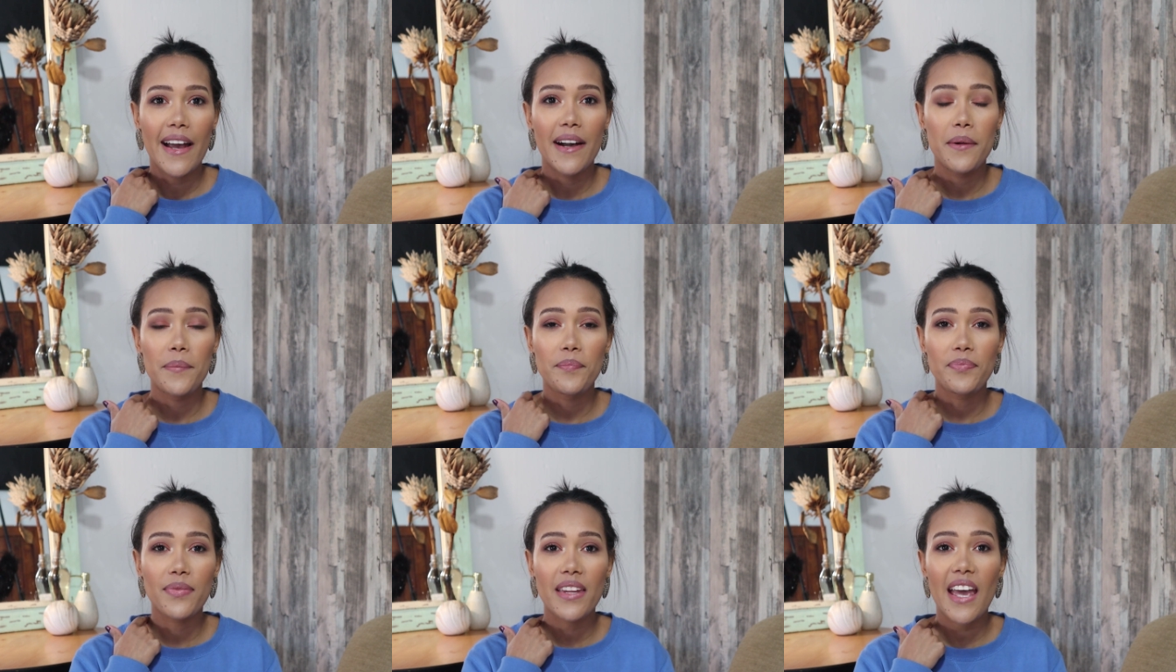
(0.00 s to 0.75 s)

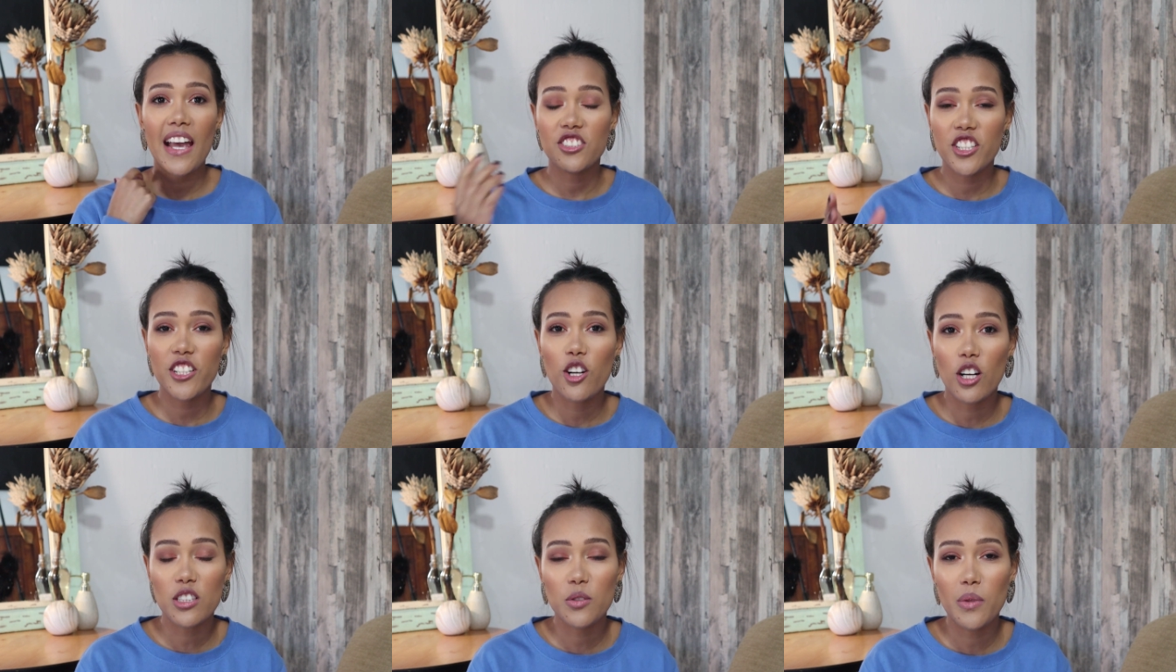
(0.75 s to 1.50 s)
Ashley
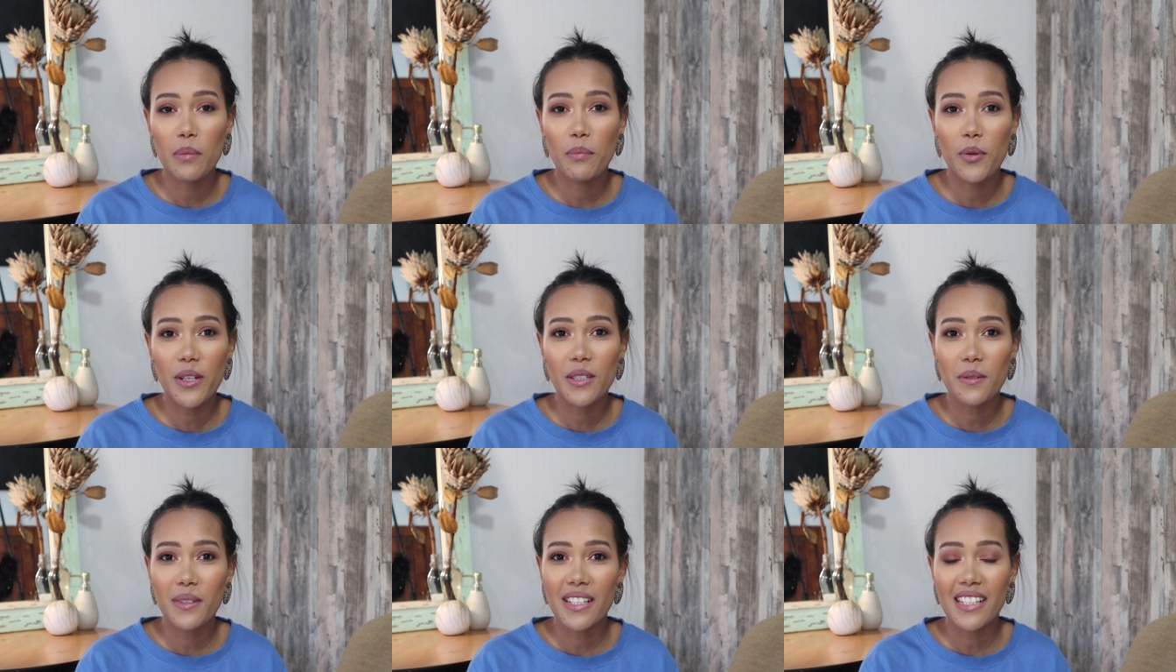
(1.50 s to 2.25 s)
got to a
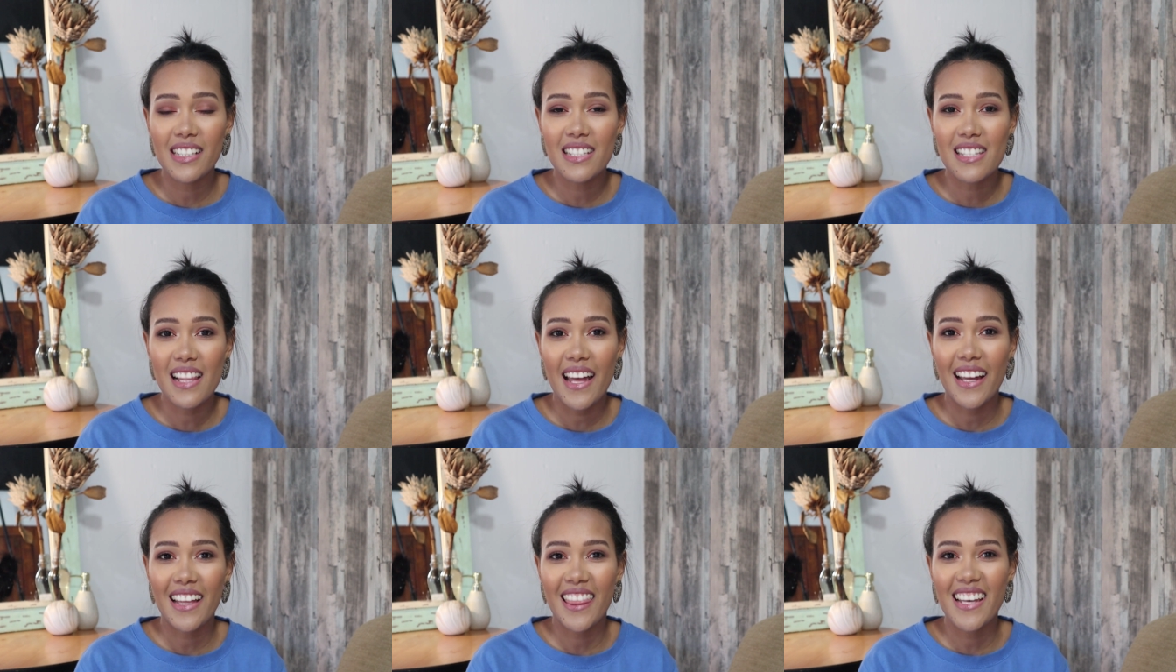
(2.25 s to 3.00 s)
point where he's
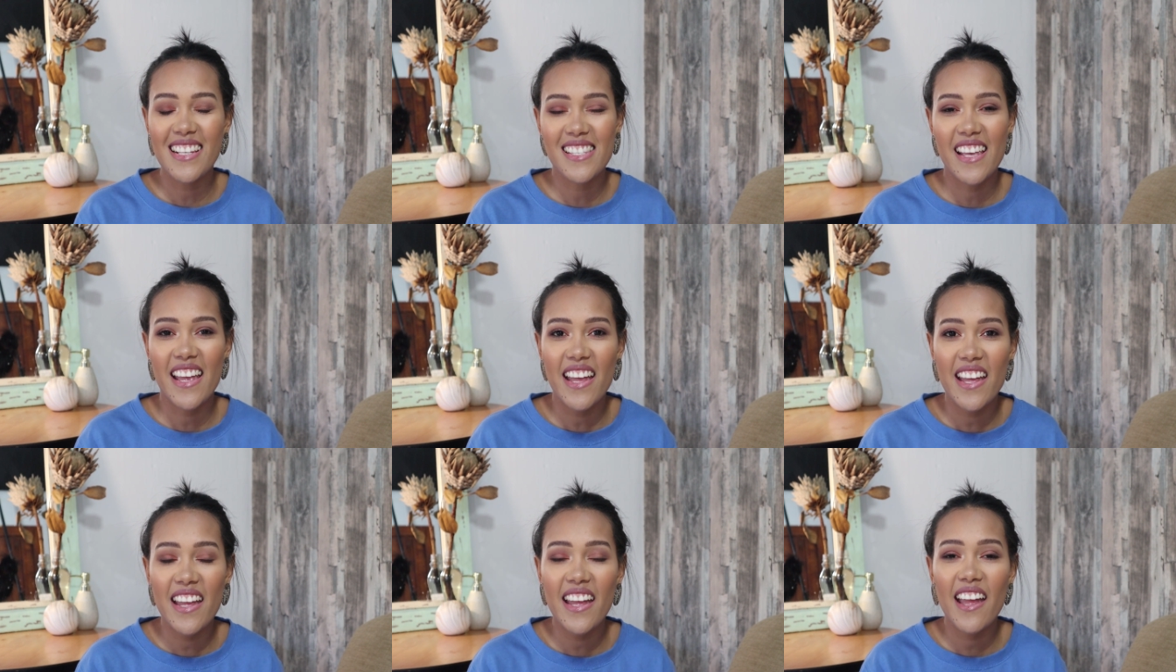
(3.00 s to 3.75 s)
like, there's
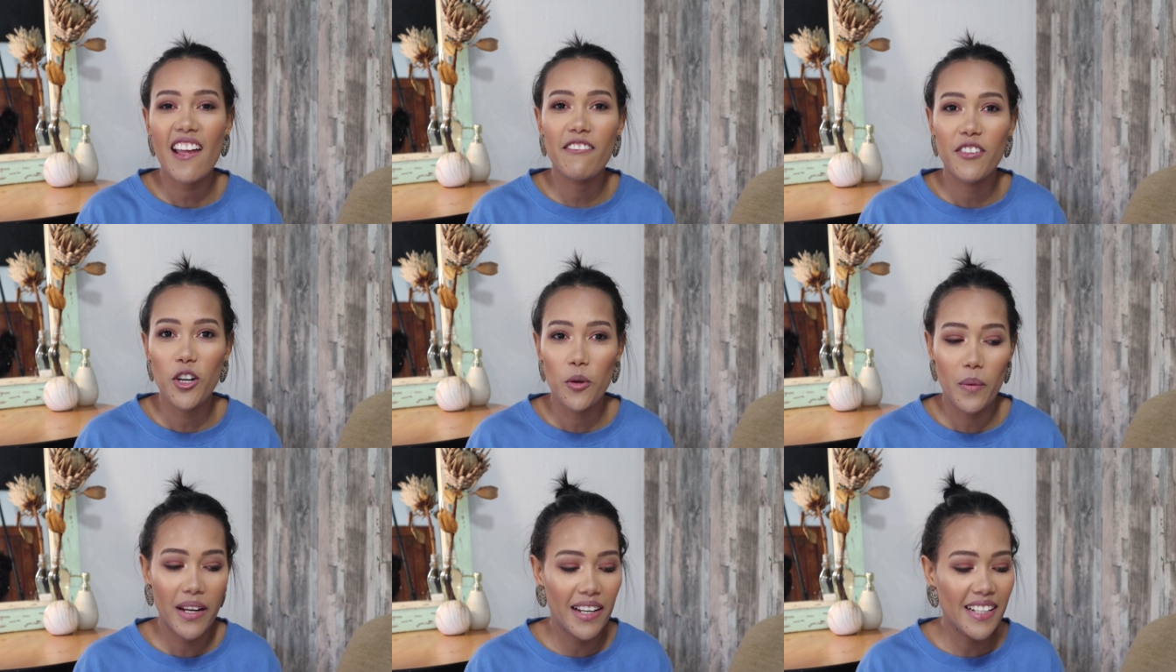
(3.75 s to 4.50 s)
hair everywhere.